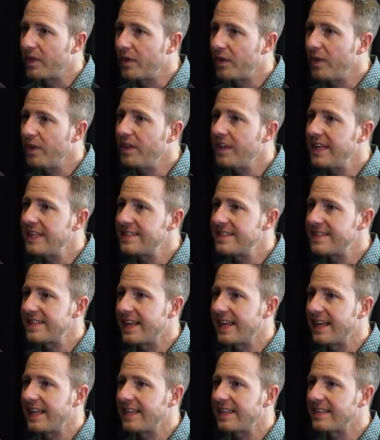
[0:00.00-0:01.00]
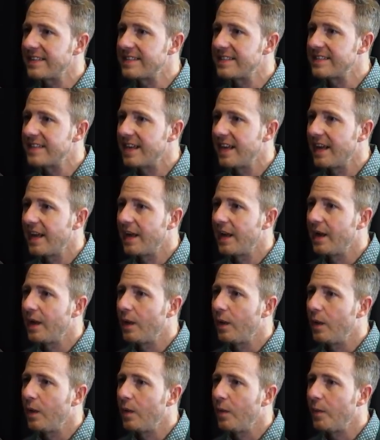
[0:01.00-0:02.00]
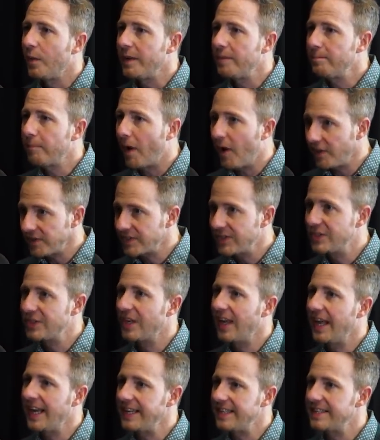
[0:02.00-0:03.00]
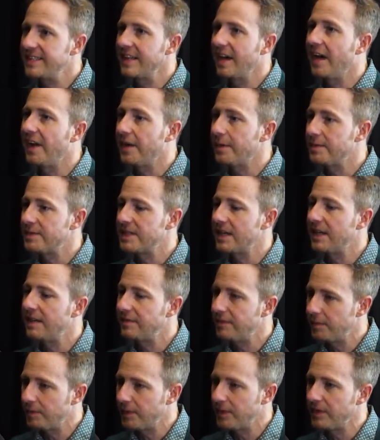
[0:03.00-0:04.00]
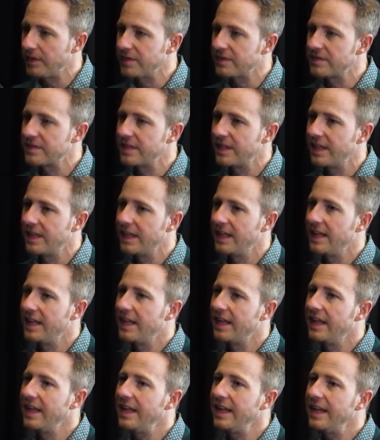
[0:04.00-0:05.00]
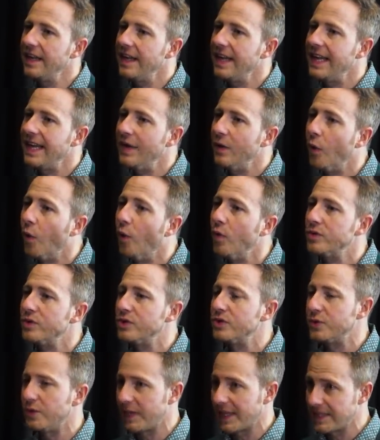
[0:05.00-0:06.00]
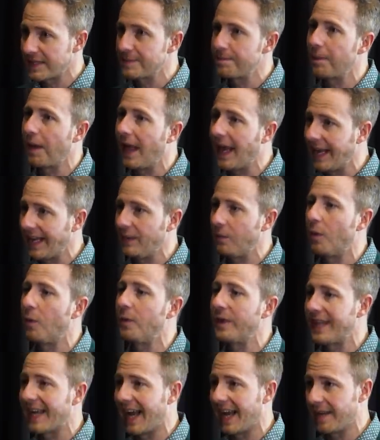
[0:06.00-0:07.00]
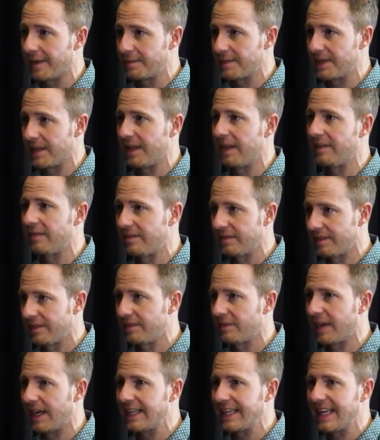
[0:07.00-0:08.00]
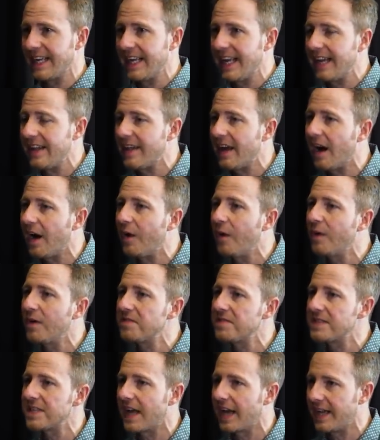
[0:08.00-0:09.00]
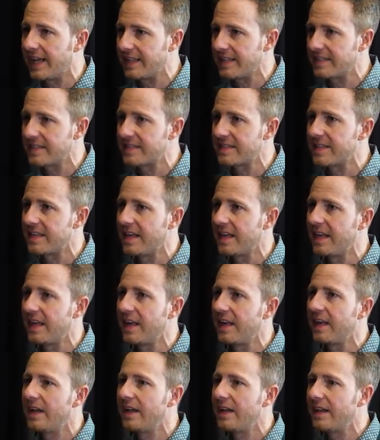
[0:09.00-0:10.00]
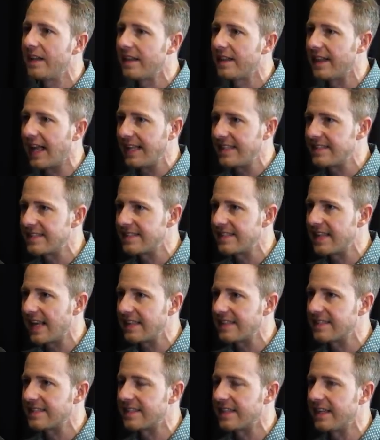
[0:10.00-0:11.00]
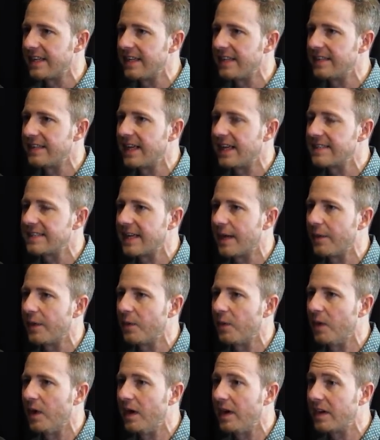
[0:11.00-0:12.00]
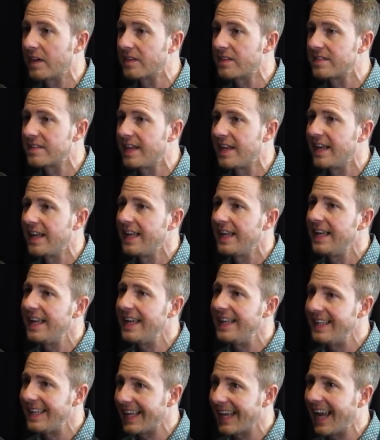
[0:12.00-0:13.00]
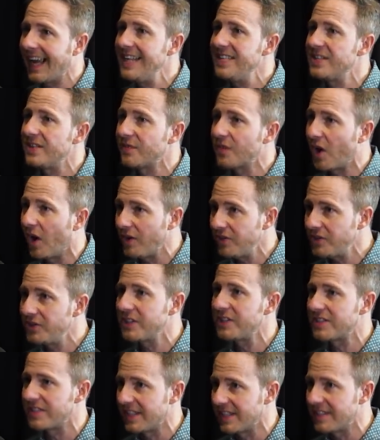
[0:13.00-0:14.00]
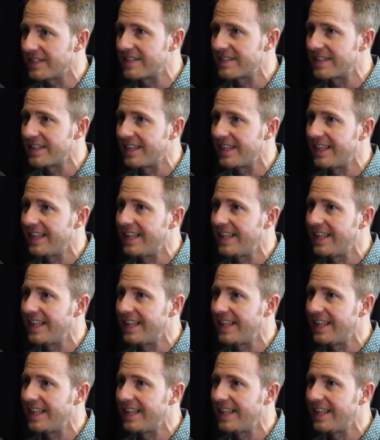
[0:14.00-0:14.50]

all these things, we postulate unobservables in order to explain what we can observe, right? In in the whole of science, that's that's the that's how it works. In the case of consciousness,